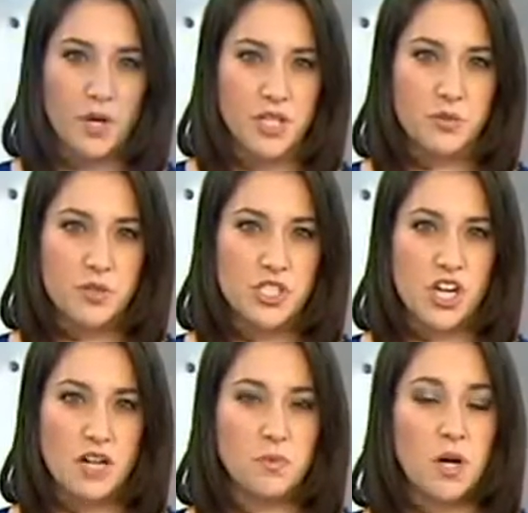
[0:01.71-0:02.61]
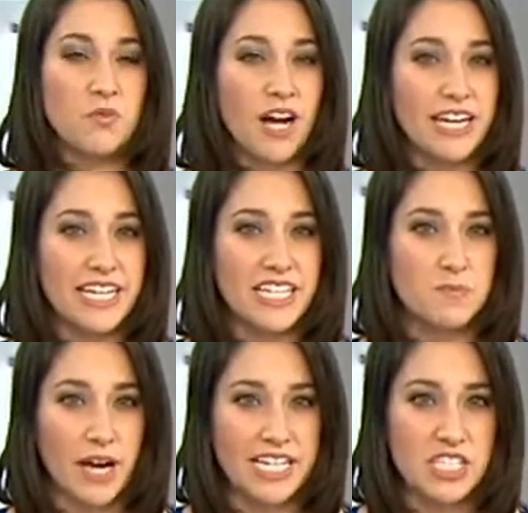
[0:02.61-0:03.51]
boy who was shot while riding
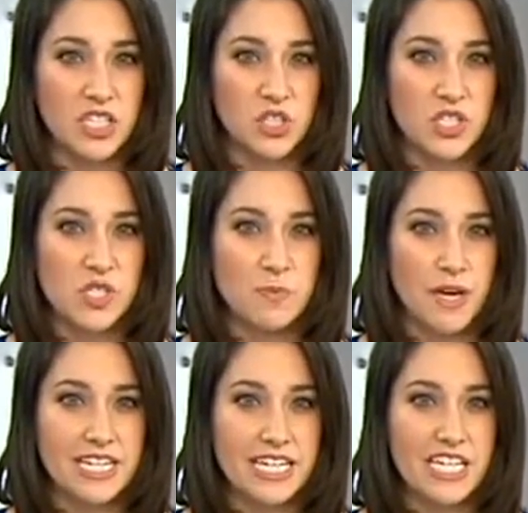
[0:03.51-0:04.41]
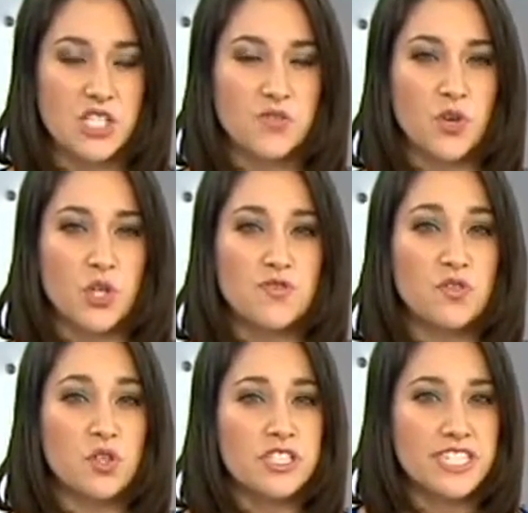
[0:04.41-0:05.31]
his bicycle is spending his first
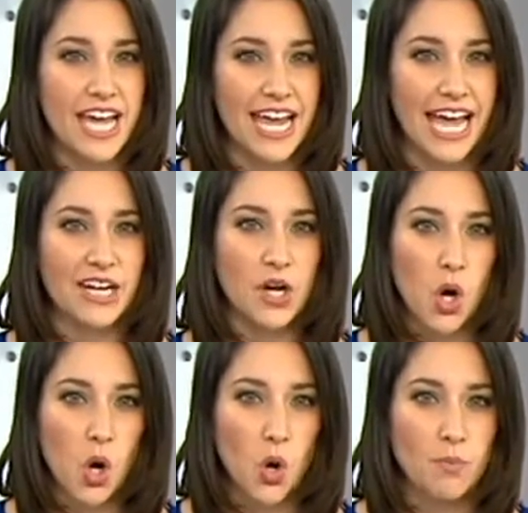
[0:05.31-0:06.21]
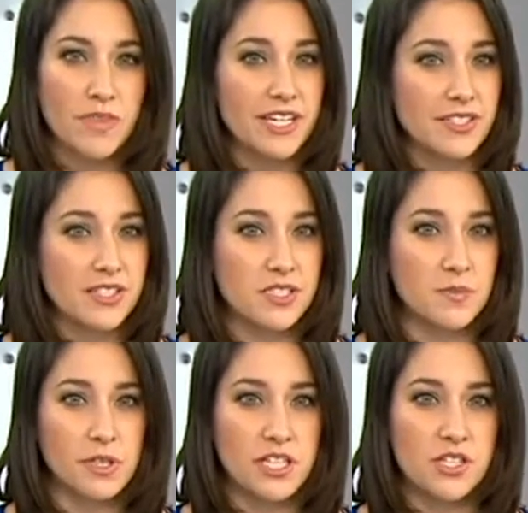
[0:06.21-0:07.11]
full day at home. This as
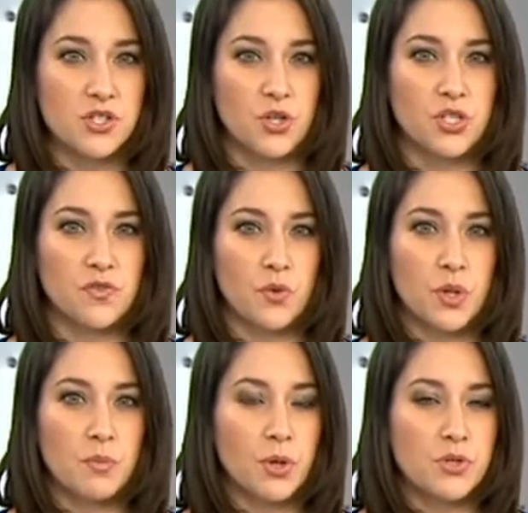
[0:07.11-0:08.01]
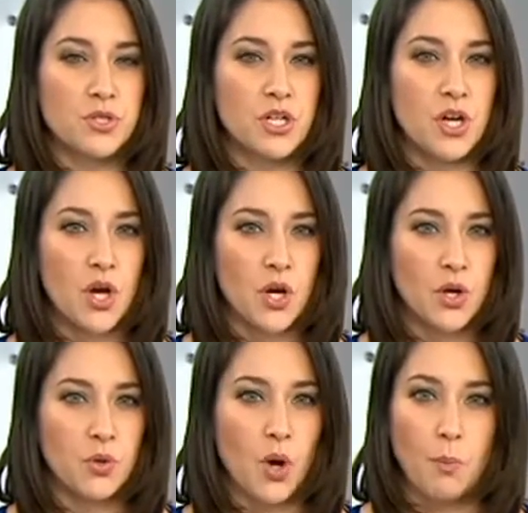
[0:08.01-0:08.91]
police search for the person
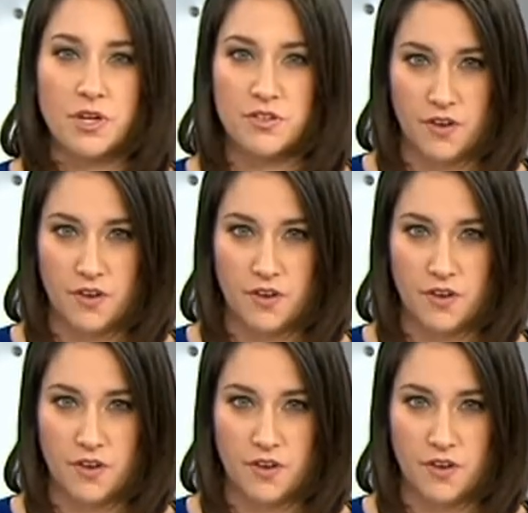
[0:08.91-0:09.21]
who opened